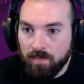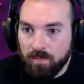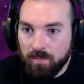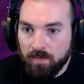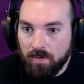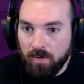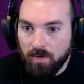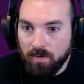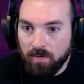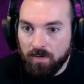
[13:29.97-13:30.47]

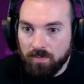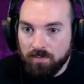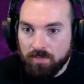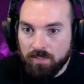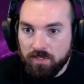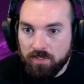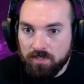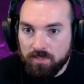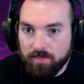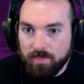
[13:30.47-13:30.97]
Carno,
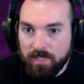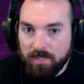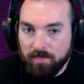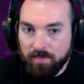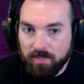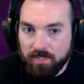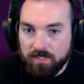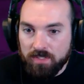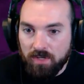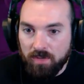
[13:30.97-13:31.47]
excuse me.
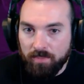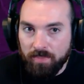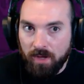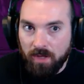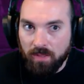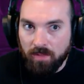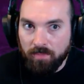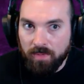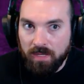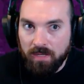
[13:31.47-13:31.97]
Please don't
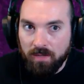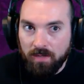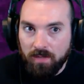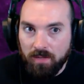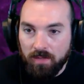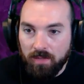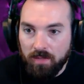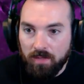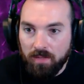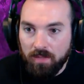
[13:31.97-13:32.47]
bother me.
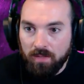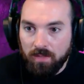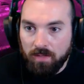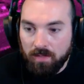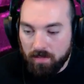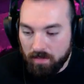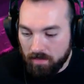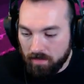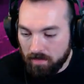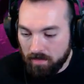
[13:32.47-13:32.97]

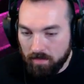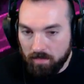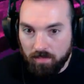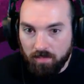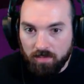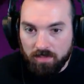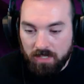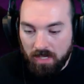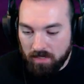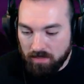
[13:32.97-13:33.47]

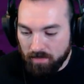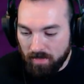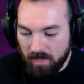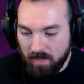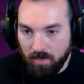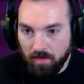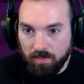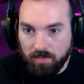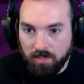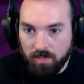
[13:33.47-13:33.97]
How's my
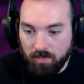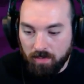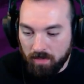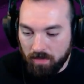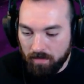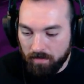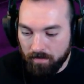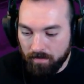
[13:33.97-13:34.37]
health doing?